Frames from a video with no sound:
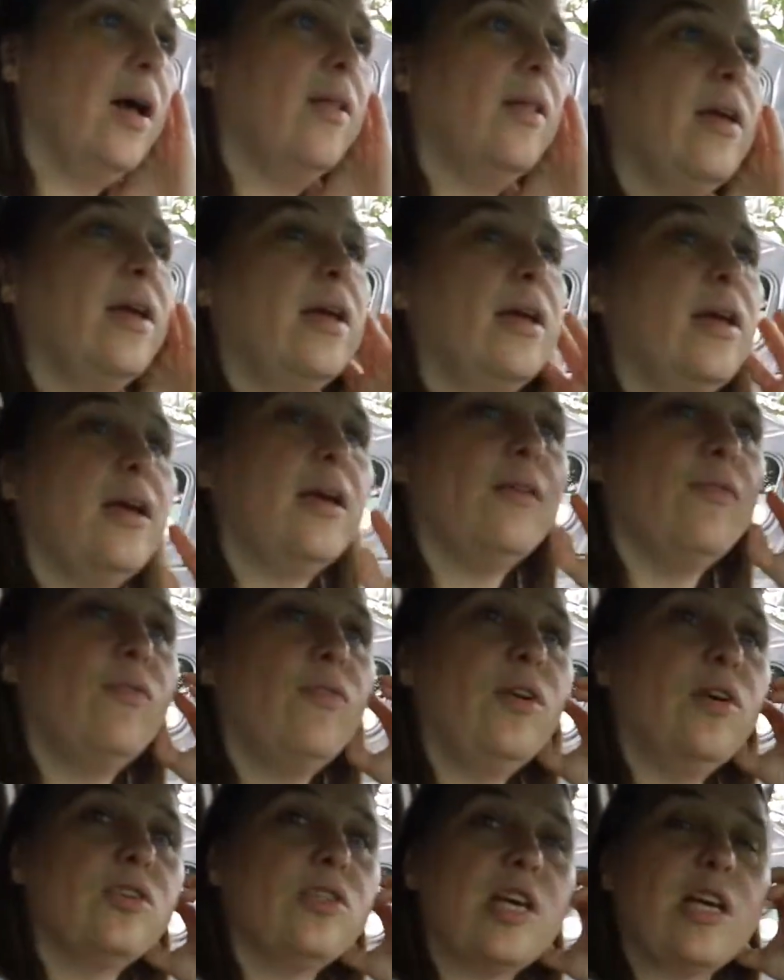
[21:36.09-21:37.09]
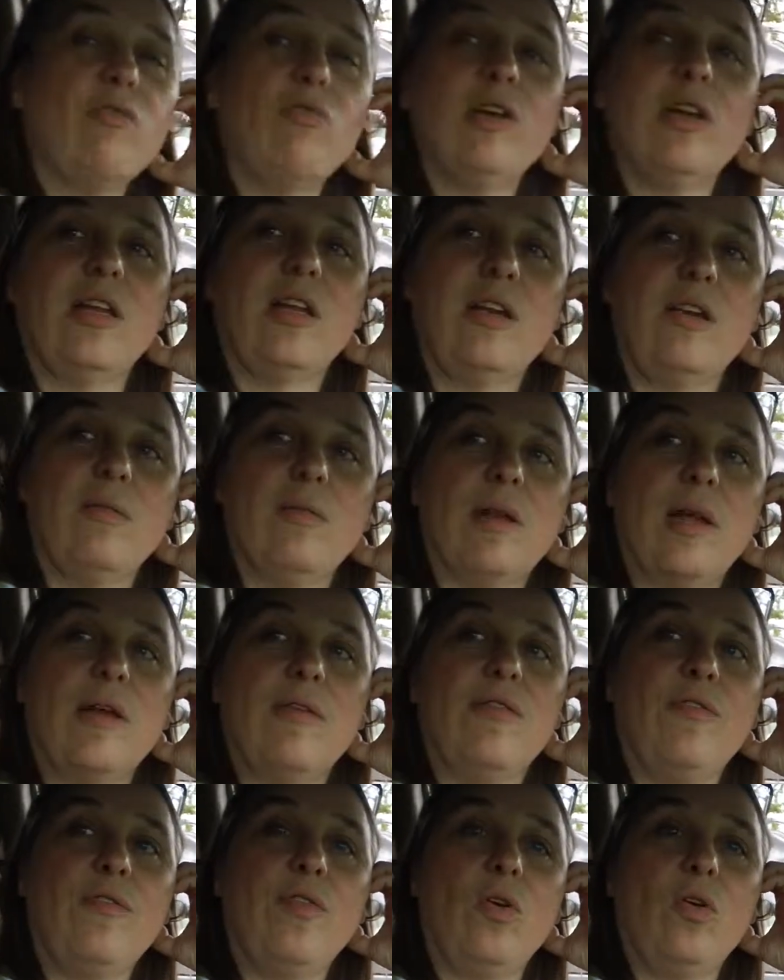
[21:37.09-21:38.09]
and like, it feels like really, like,
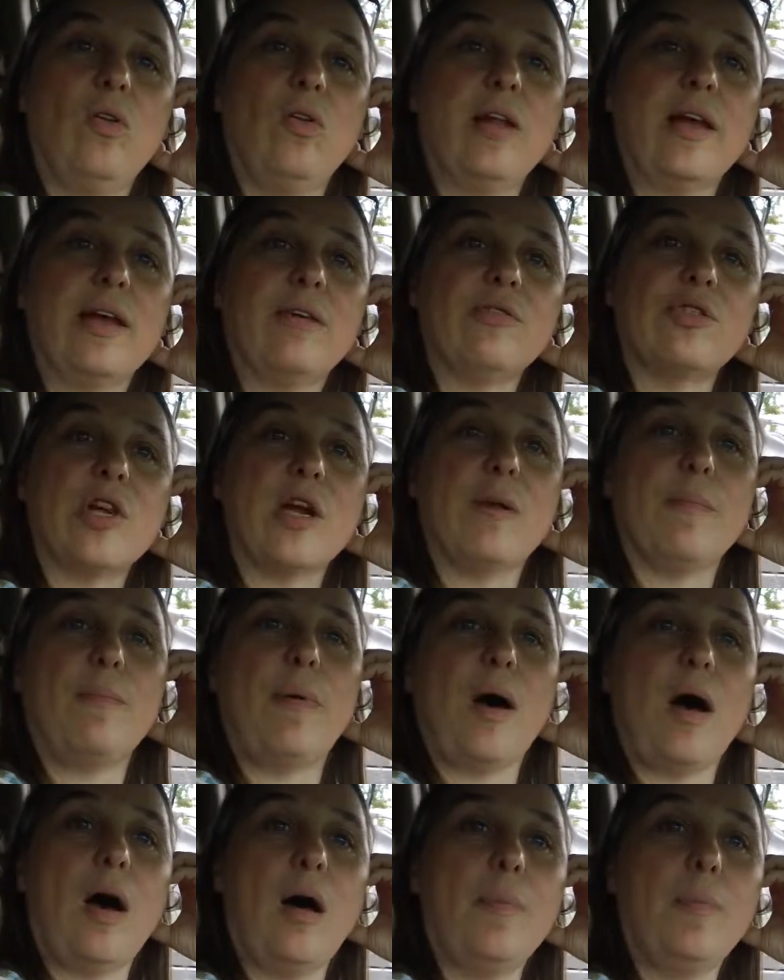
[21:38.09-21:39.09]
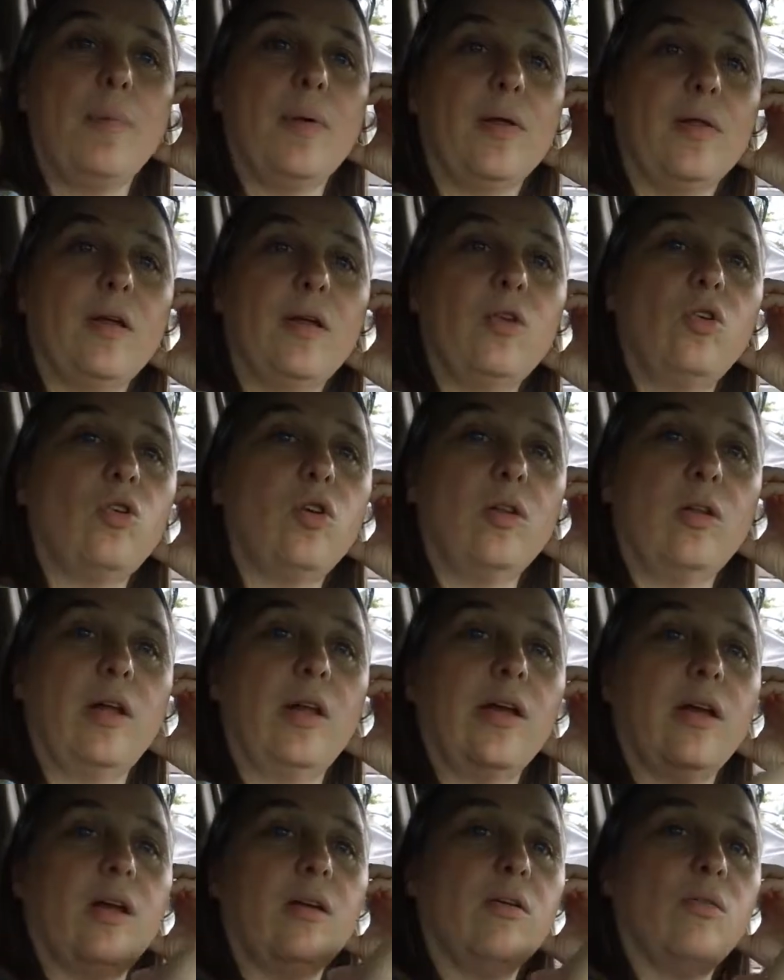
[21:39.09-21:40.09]
full, like it's gonna pop, and then you,
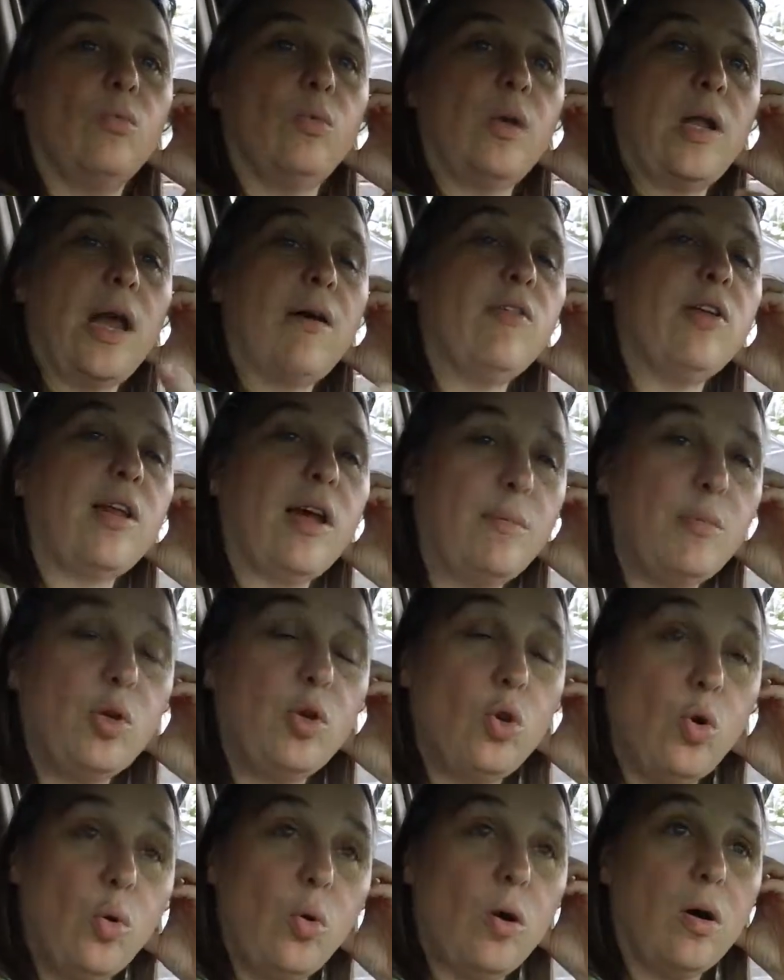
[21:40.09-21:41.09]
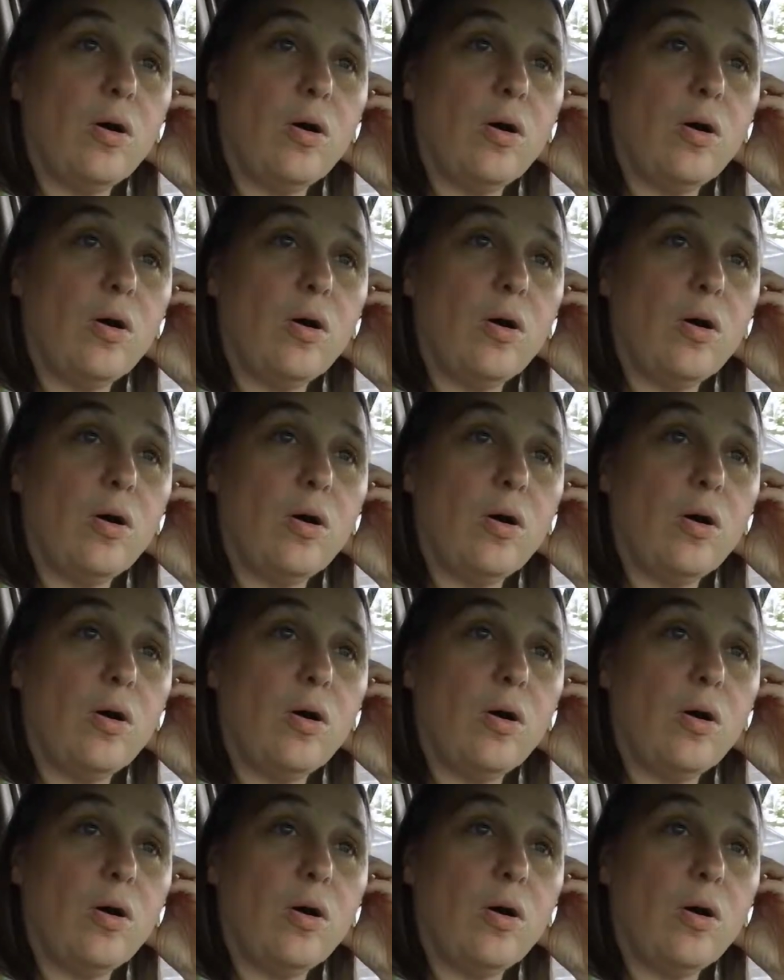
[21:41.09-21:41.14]
like, every time you talk,